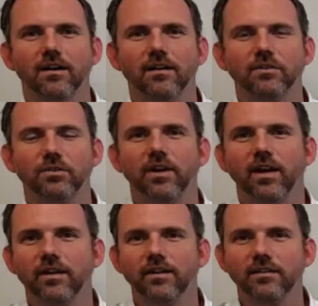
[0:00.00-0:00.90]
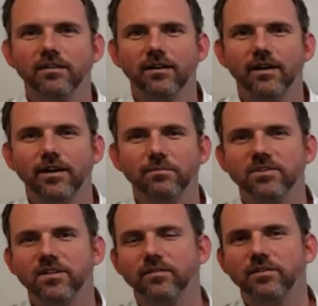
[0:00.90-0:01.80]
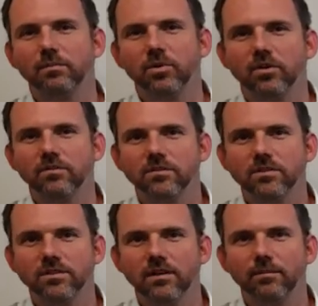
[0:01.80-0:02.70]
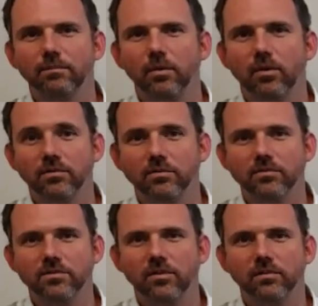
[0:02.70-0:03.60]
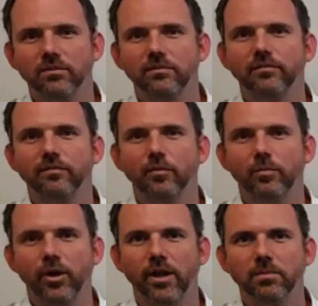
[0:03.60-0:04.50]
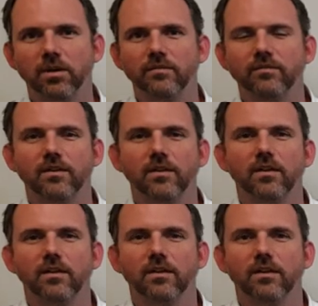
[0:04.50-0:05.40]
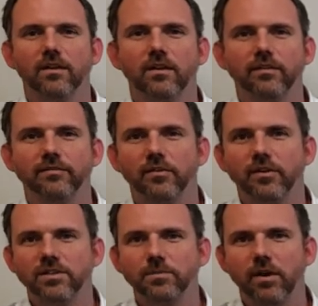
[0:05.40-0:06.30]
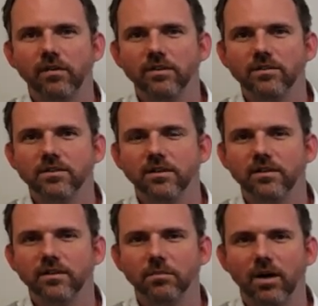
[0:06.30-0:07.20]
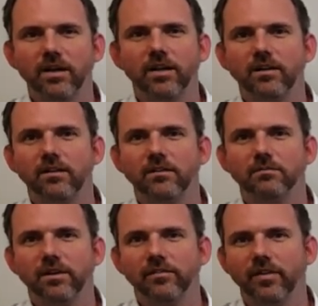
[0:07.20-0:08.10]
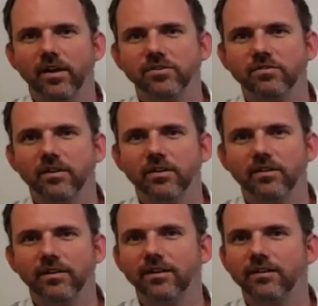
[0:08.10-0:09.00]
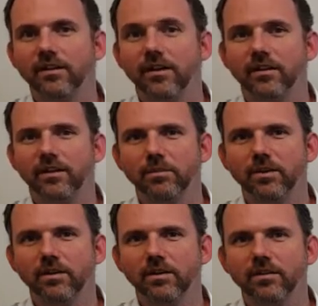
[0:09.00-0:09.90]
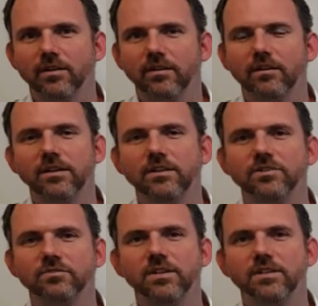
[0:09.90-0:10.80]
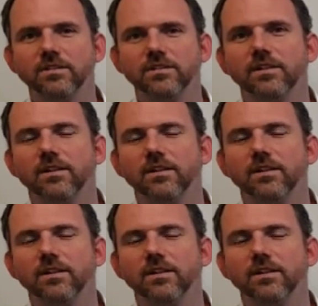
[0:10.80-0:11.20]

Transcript: Good day, I'm Stefan Terblanche, a partner consultant for Pragma. I've got experience in the mining, manufacturing and the academic industries.